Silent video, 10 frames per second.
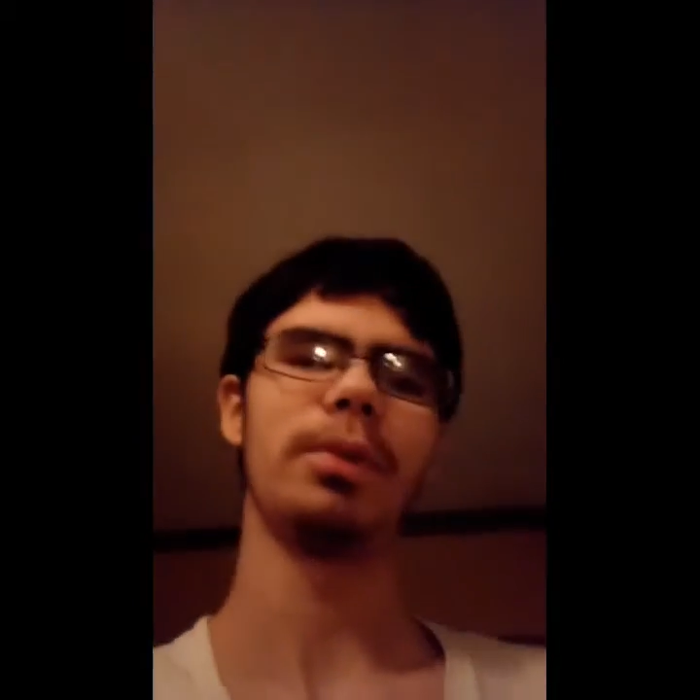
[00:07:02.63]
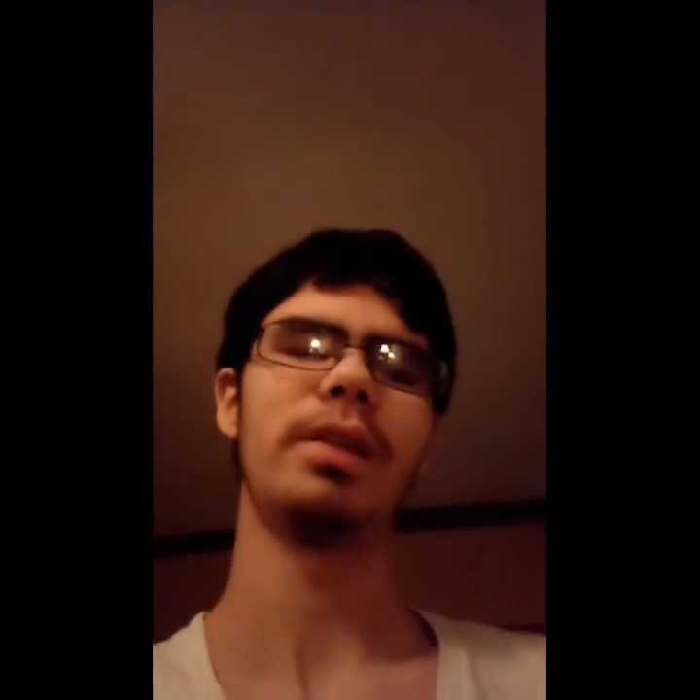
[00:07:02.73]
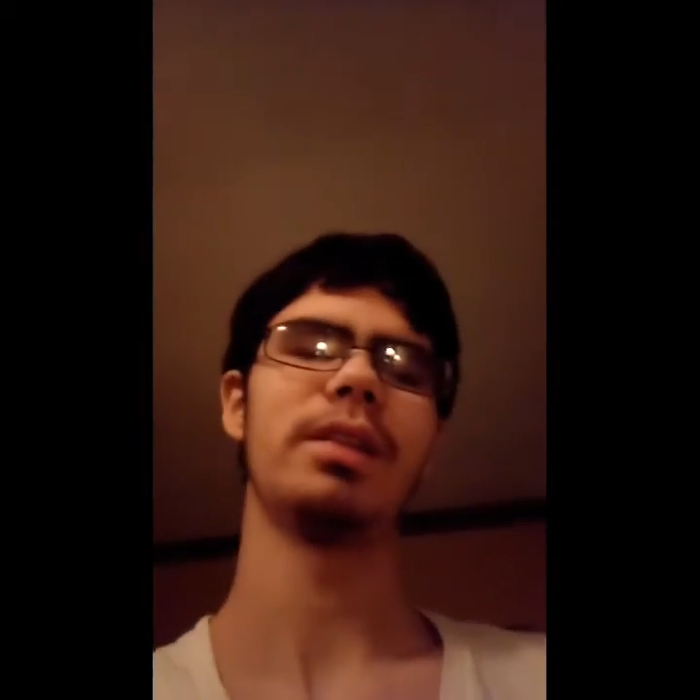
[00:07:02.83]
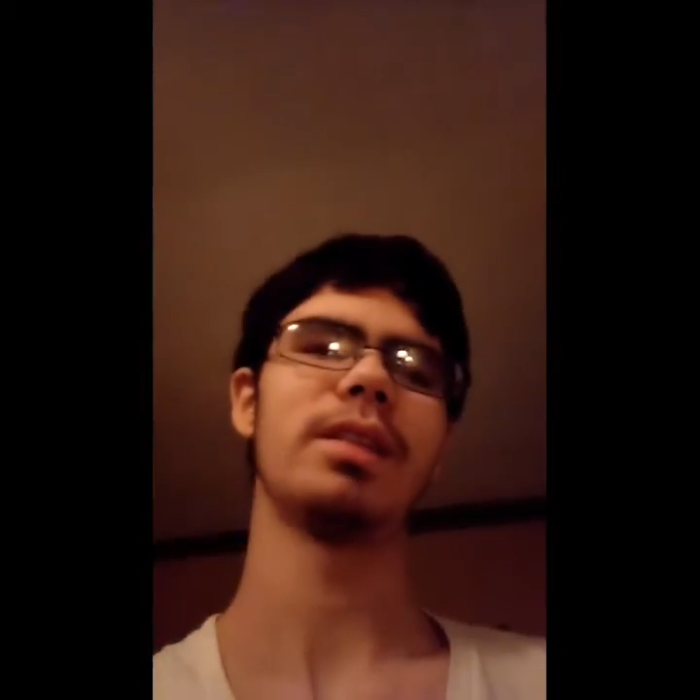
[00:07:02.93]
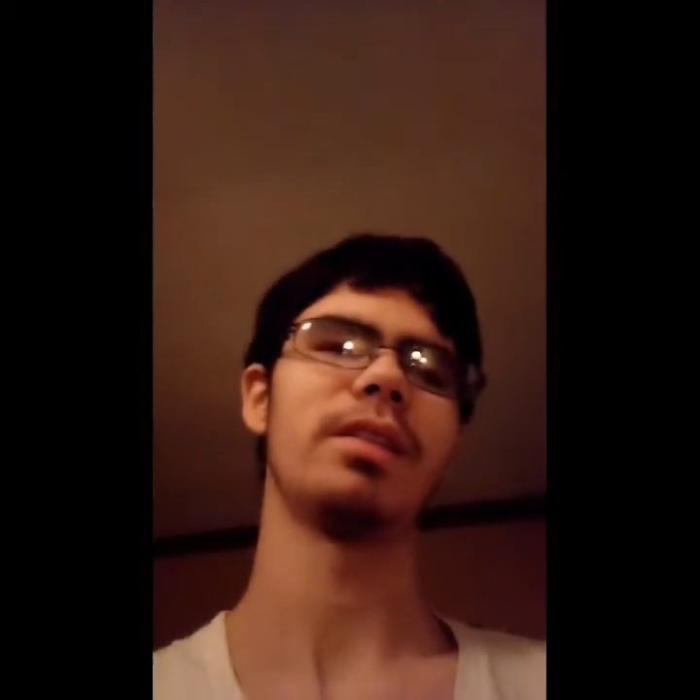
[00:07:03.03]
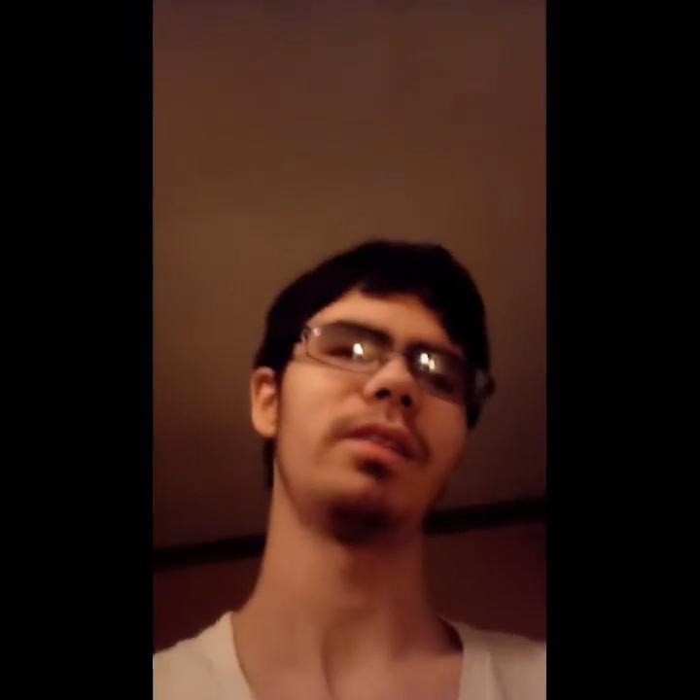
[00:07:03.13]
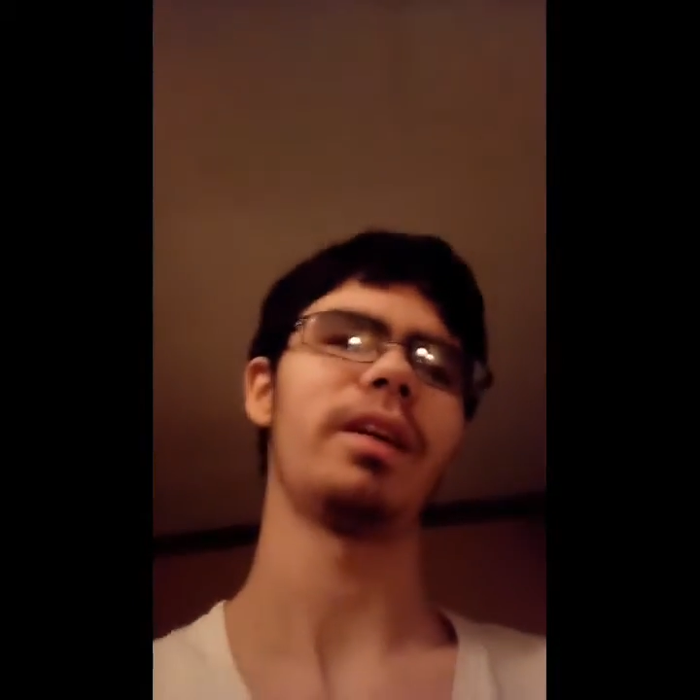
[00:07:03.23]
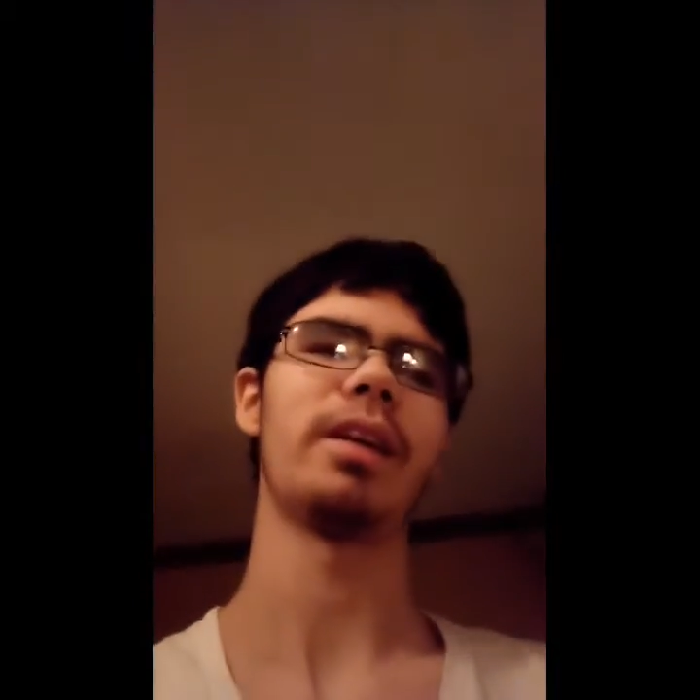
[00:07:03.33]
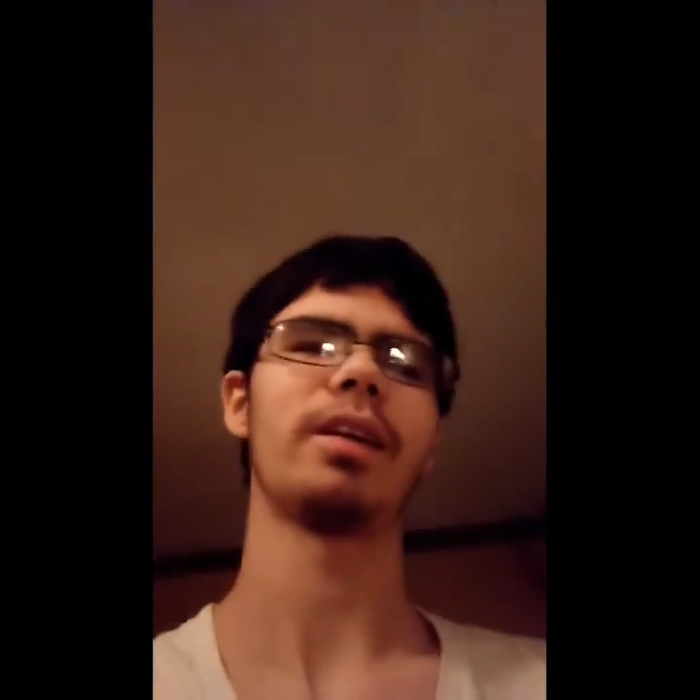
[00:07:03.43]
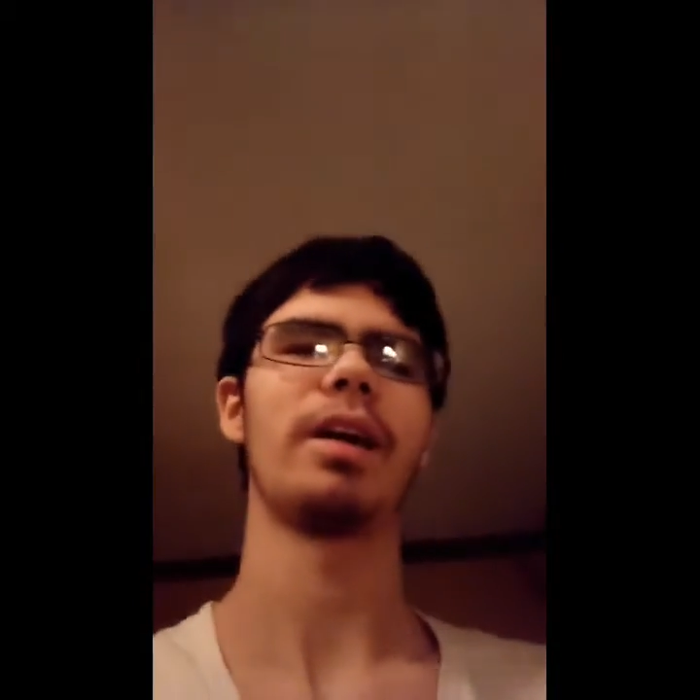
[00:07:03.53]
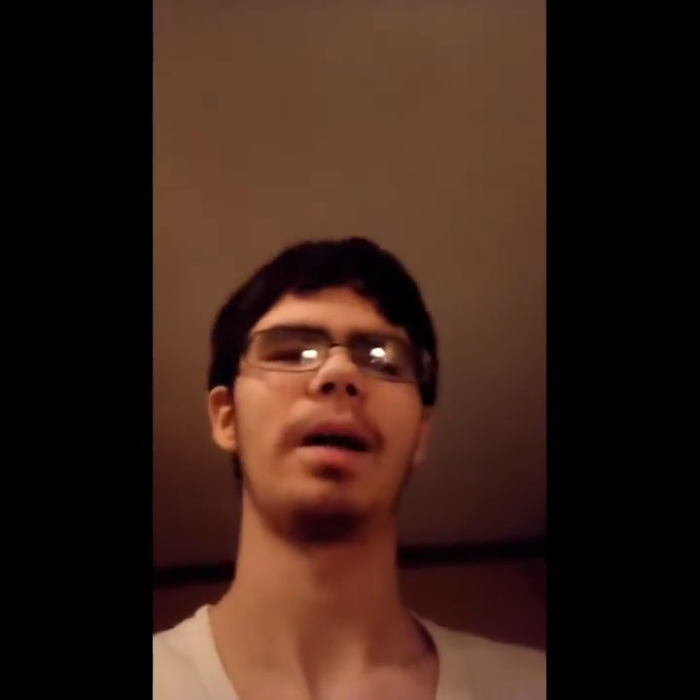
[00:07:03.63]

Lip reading: Please like,